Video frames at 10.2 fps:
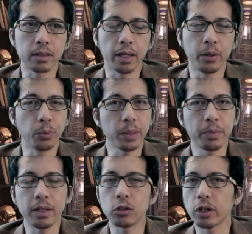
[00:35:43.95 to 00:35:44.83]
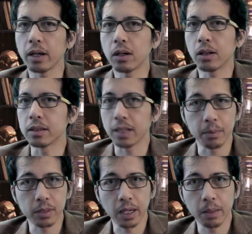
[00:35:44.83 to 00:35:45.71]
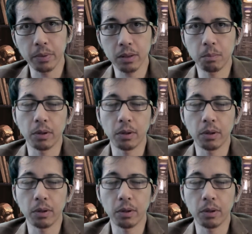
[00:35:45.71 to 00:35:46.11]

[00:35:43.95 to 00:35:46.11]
a repeat check on the same topic,